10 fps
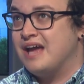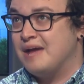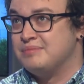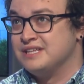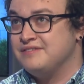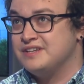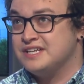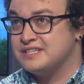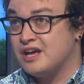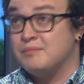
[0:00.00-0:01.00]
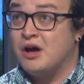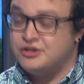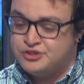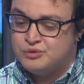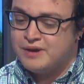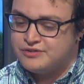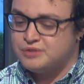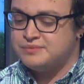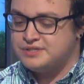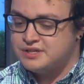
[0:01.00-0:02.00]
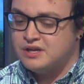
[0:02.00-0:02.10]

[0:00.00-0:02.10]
believe it is two bedrooms.